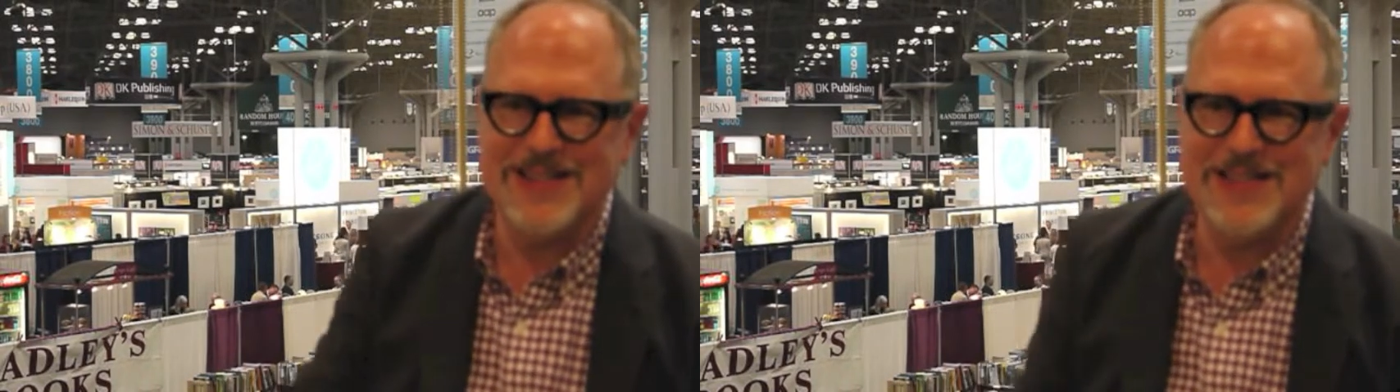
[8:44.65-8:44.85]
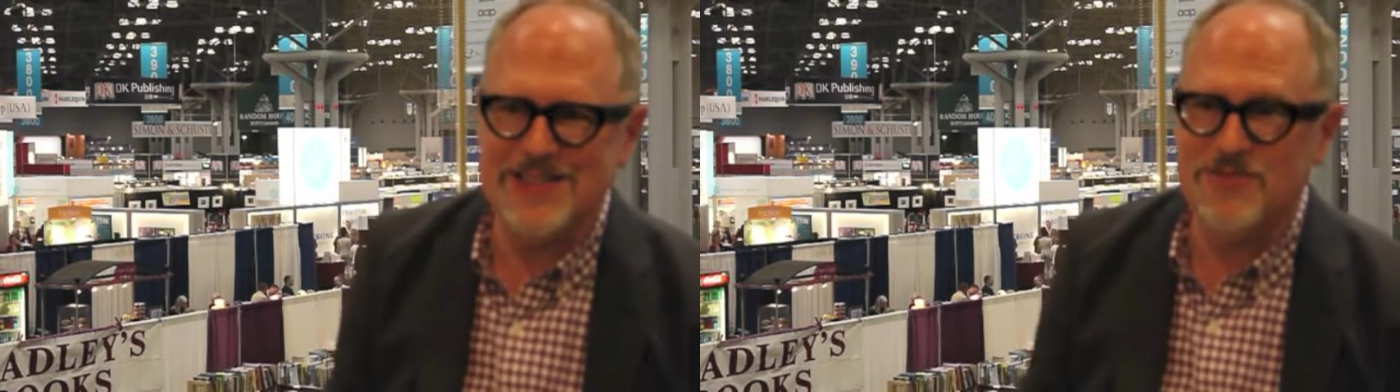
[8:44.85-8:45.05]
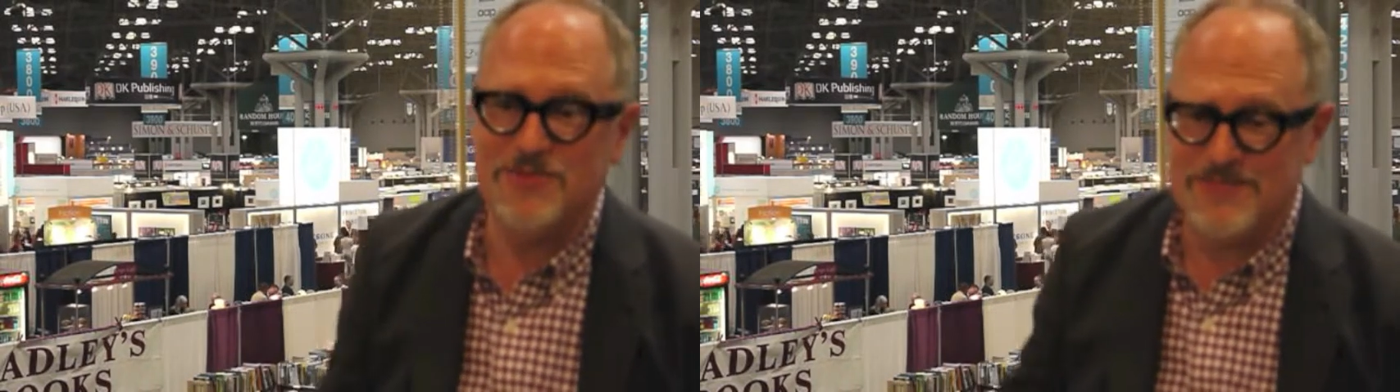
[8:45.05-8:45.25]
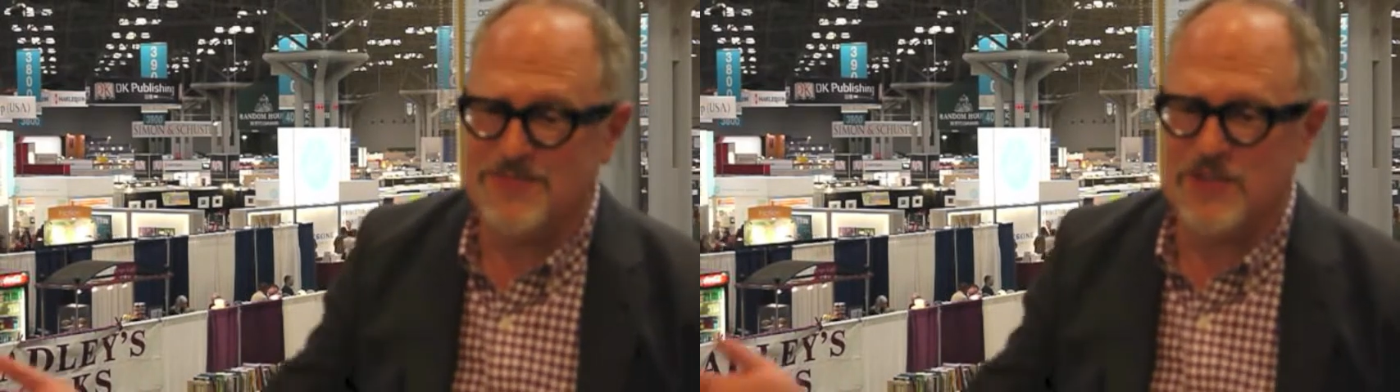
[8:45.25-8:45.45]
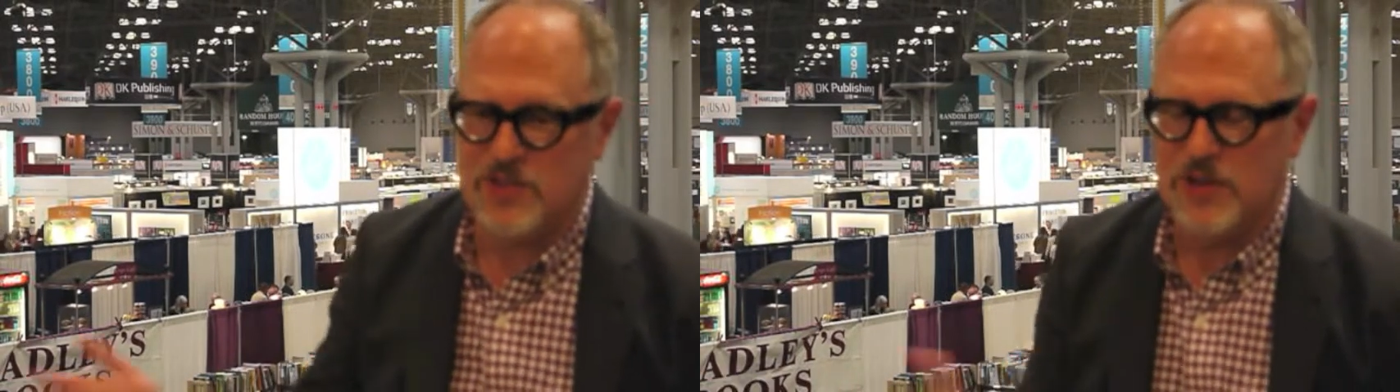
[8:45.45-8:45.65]
and there's
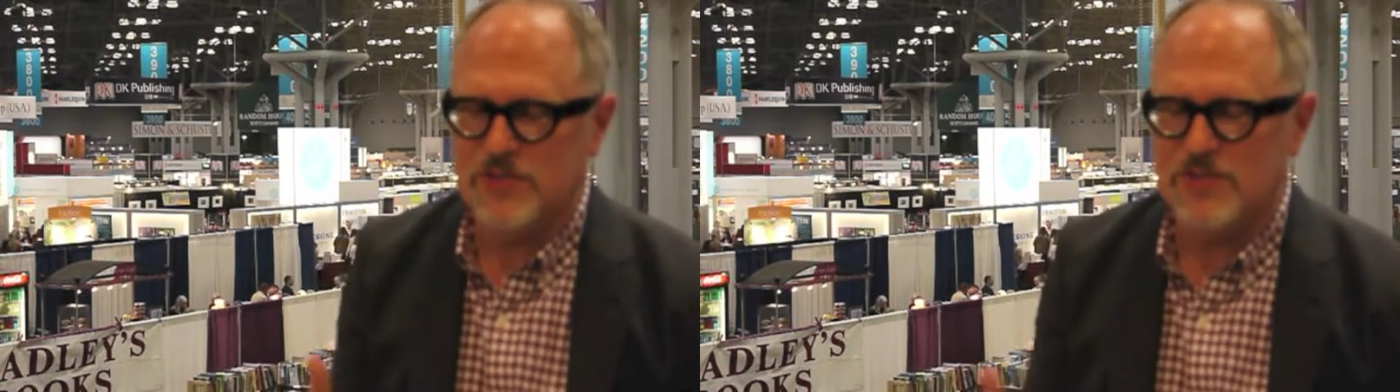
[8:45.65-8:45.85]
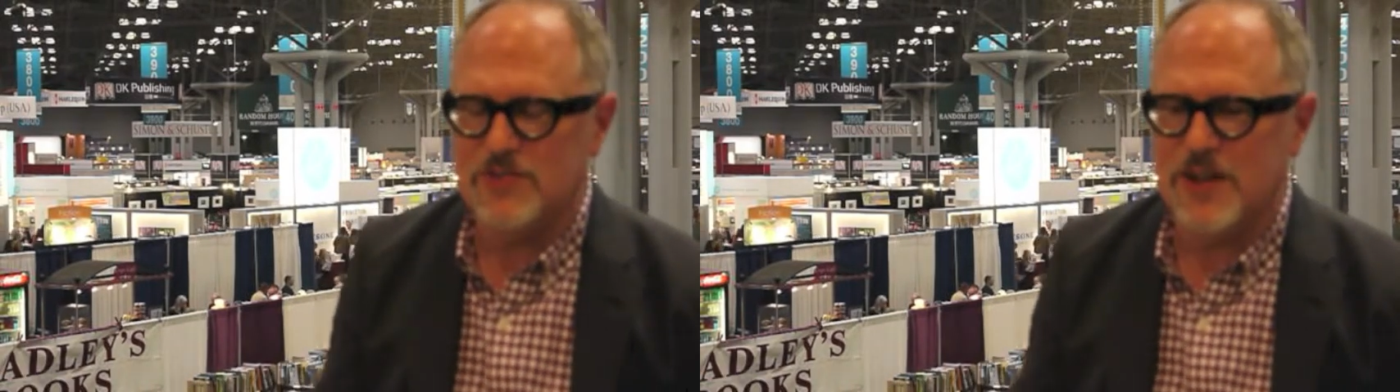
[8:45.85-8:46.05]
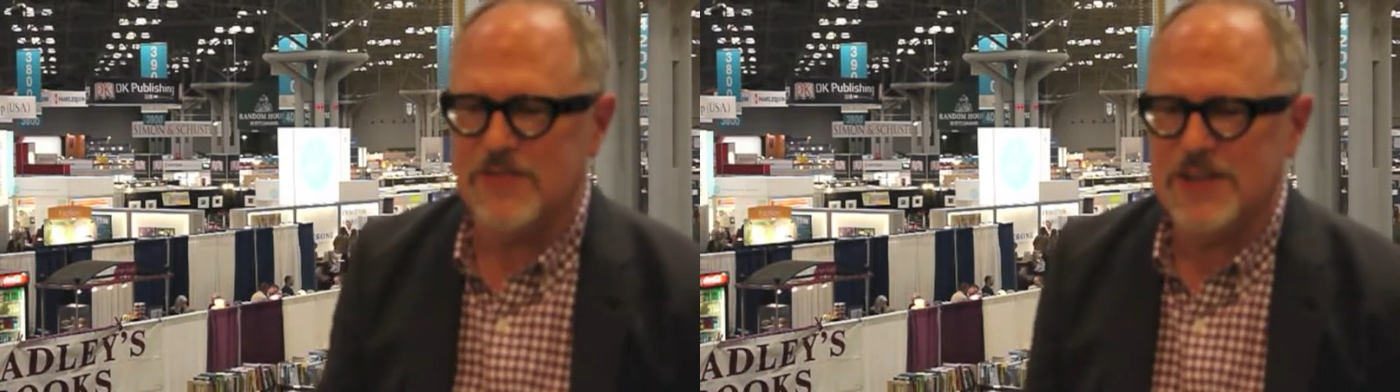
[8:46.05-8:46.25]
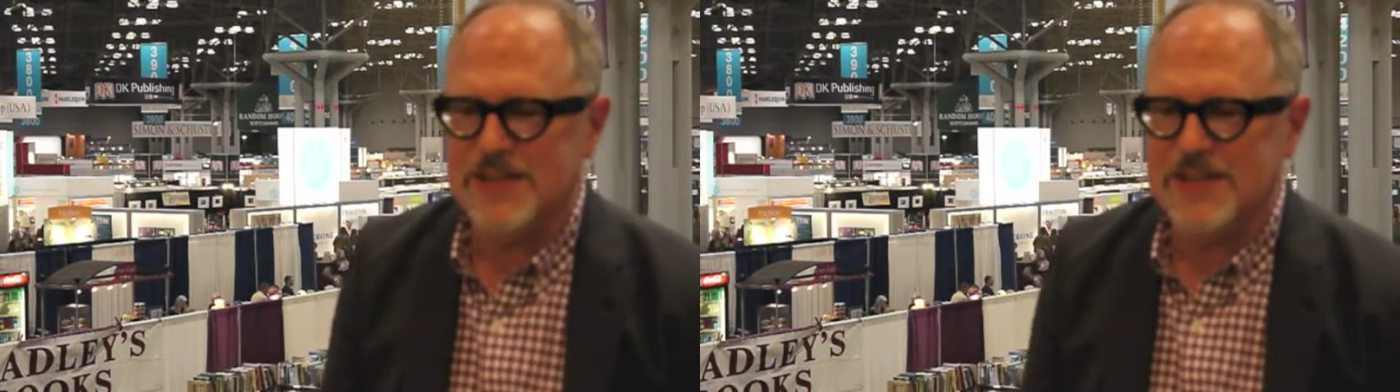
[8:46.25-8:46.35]
tons of traffic.